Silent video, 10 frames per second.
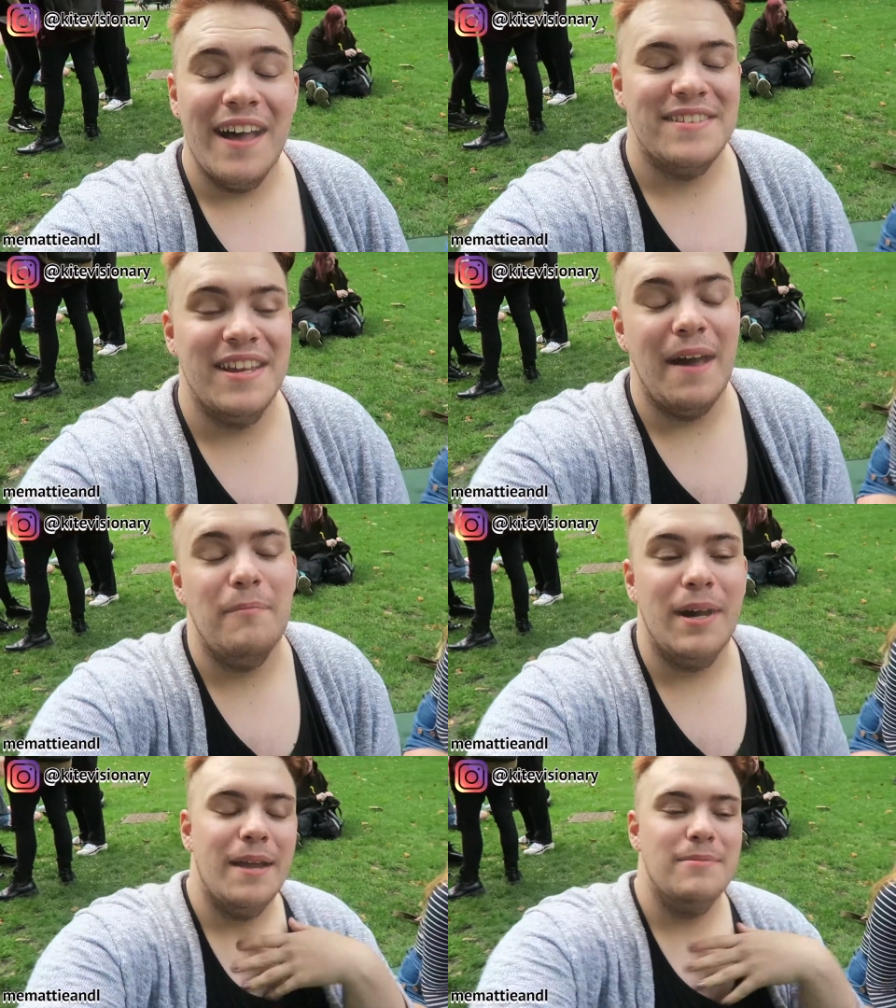So yeah, uh,
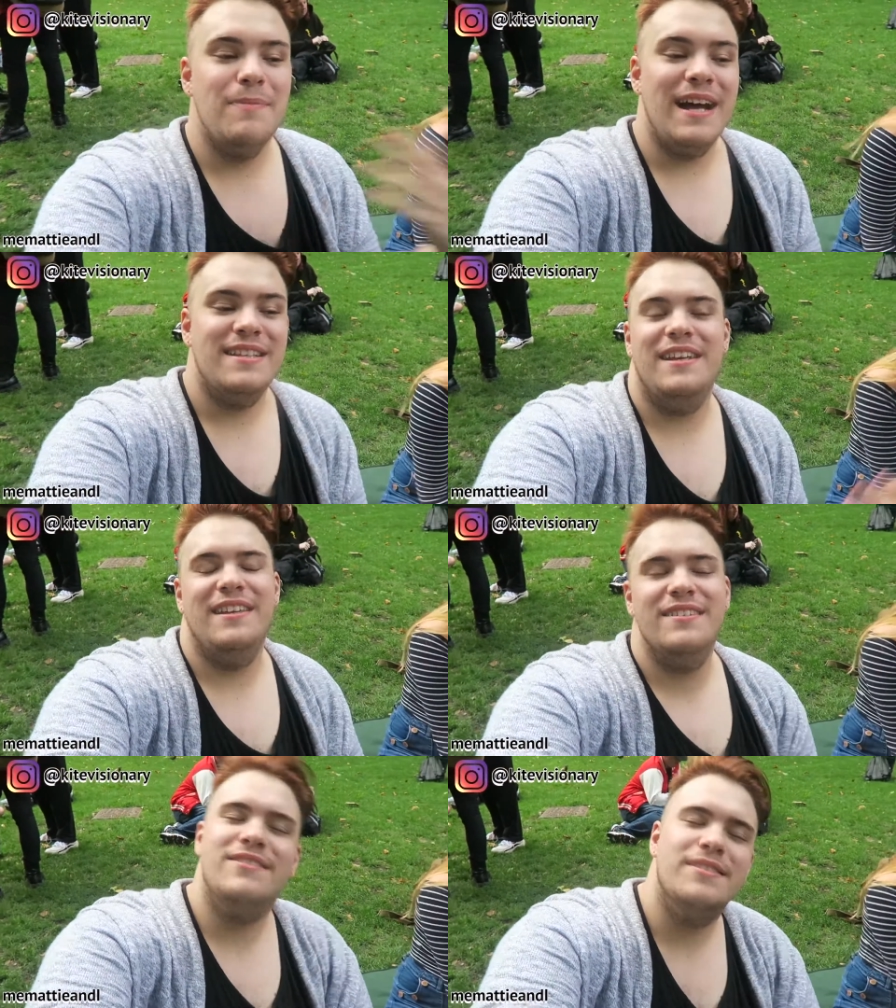my name's Matty,
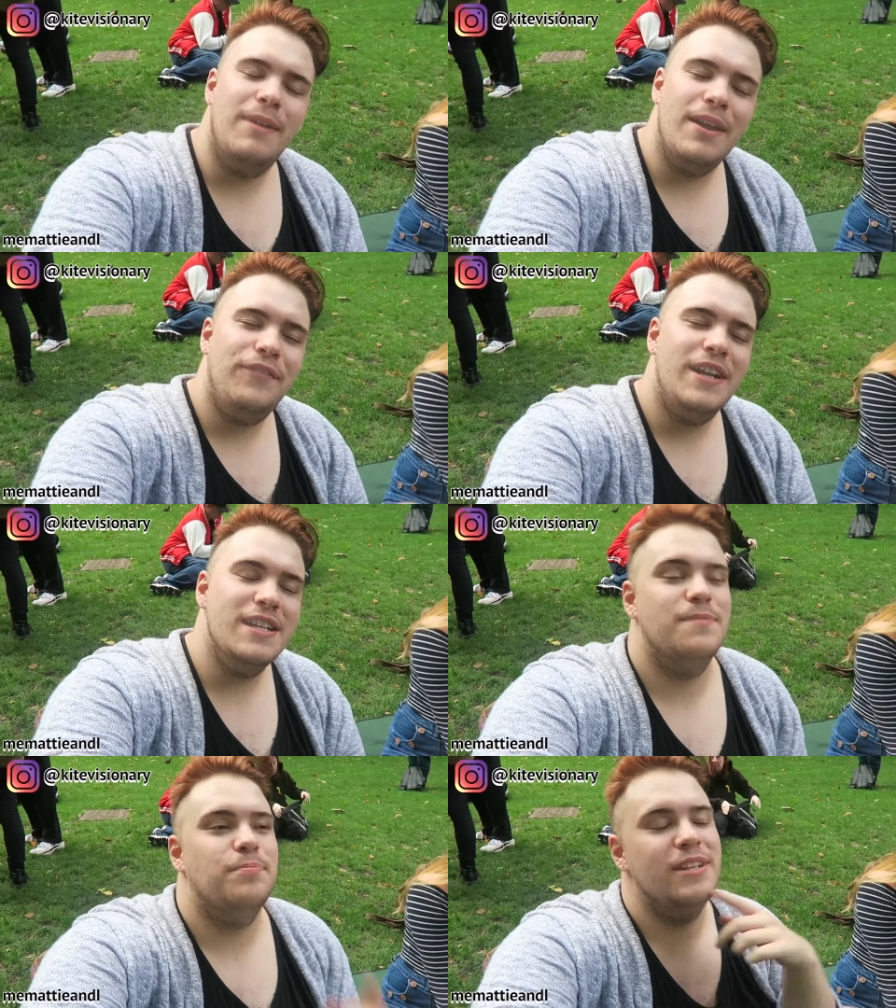this is my
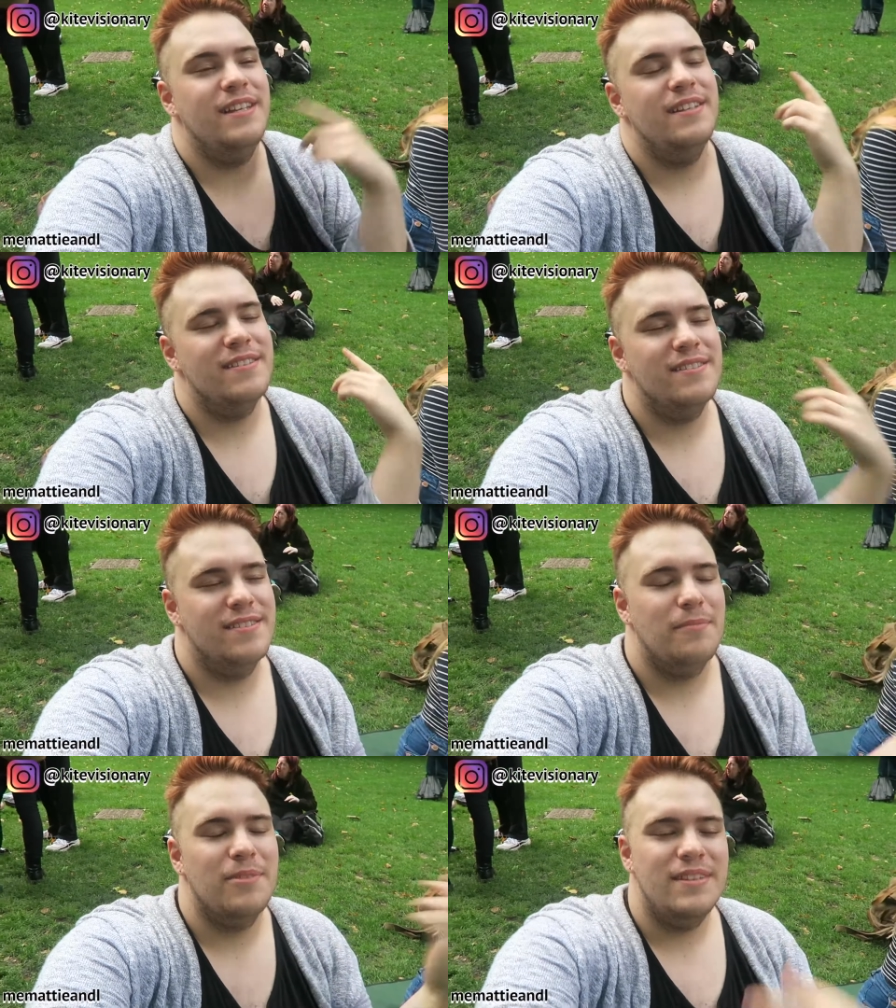first
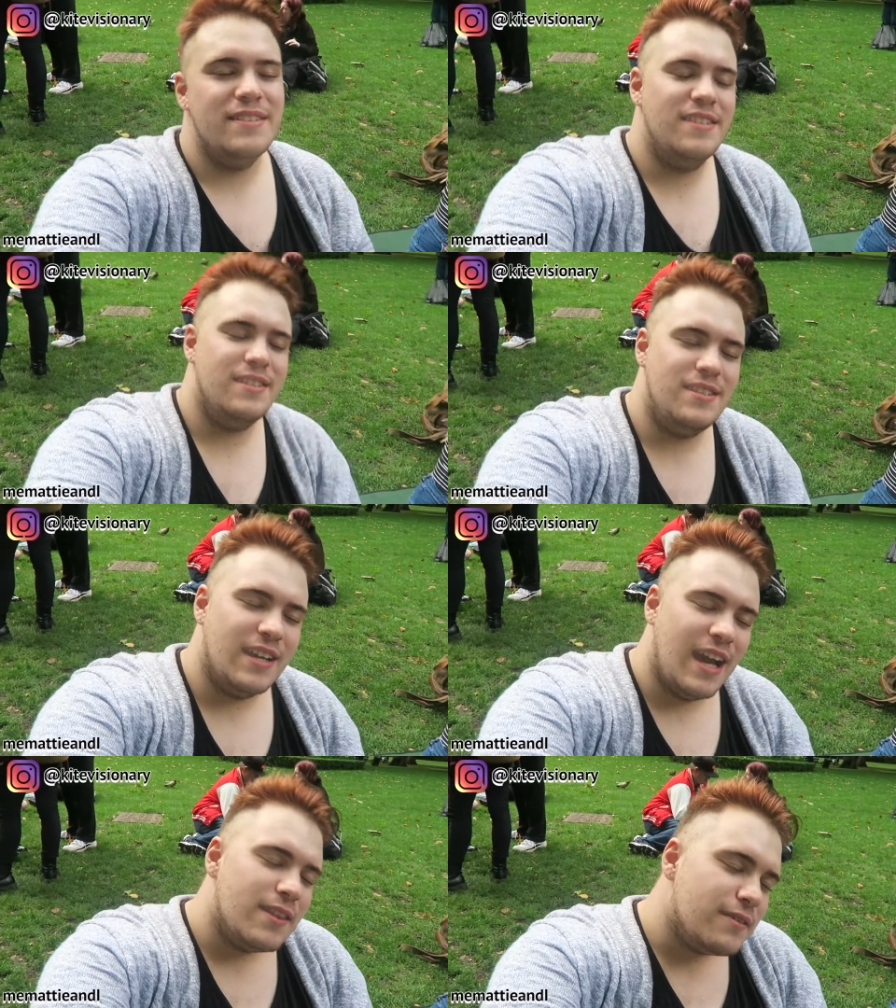pre-Summer in the City
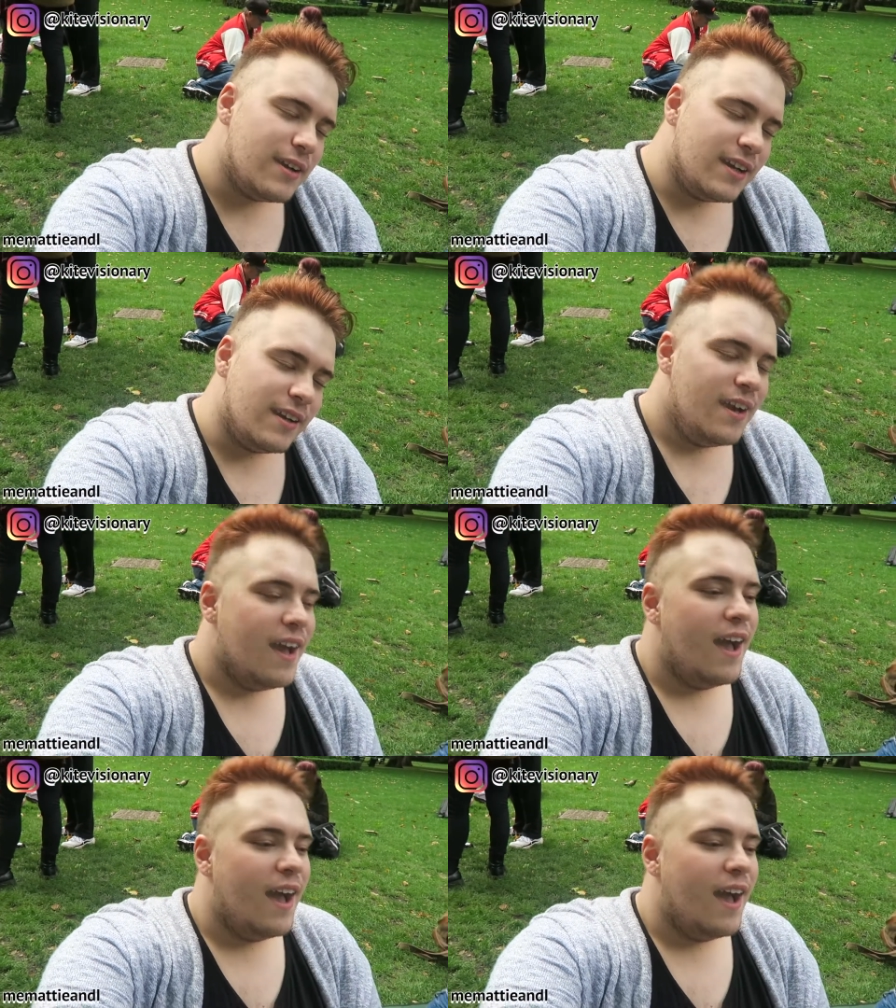gathering.